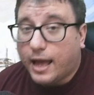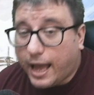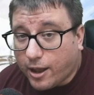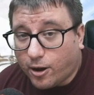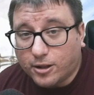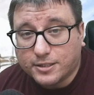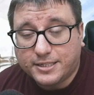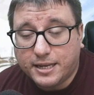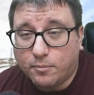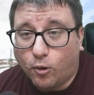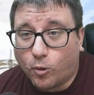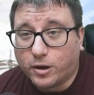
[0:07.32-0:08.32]
Hey all, it's Nim
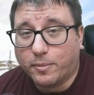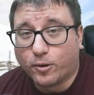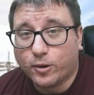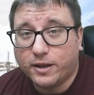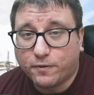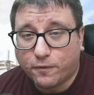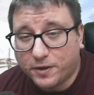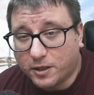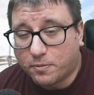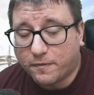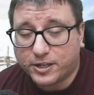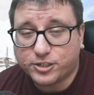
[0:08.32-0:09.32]
or Nimicry if you're feeling
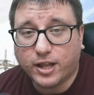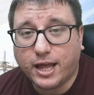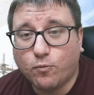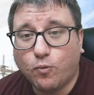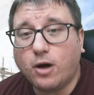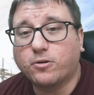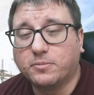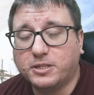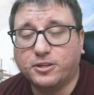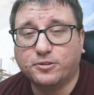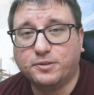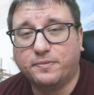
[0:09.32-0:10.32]
professional, and welcome to the
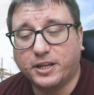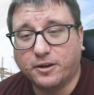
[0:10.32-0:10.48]
YouTube video.